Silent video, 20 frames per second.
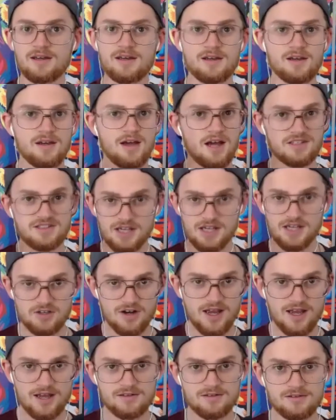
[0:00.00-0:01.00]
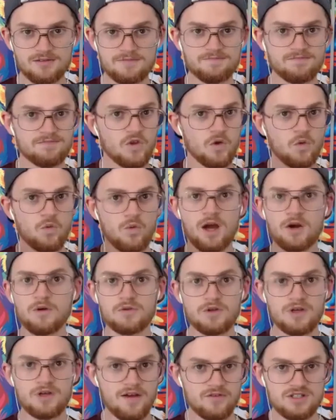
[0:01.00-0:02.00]
I'll take your hand, walk with
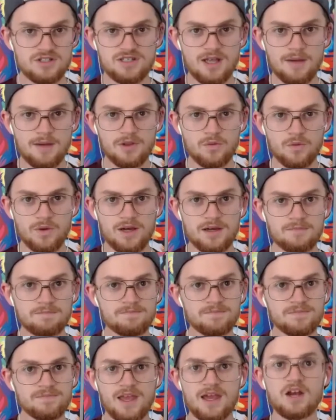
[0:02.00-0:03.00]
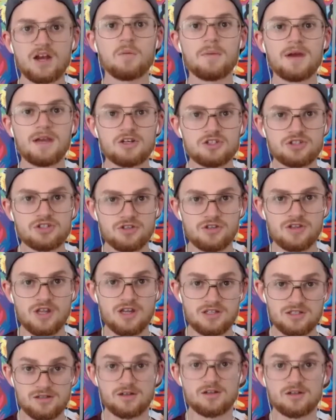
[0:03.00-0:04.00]
you every step of the way, and I'll make sure that
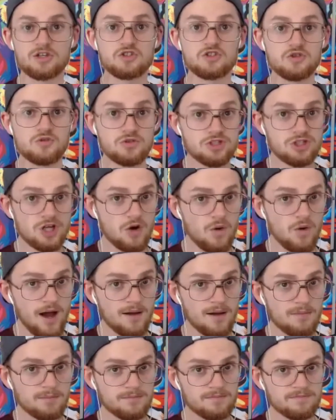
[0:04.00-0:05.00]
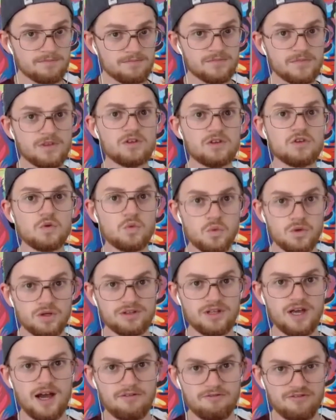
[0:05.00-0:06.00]
as long as you show up, you will
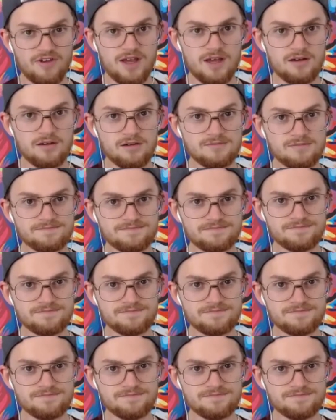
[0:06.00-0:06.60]
not fail.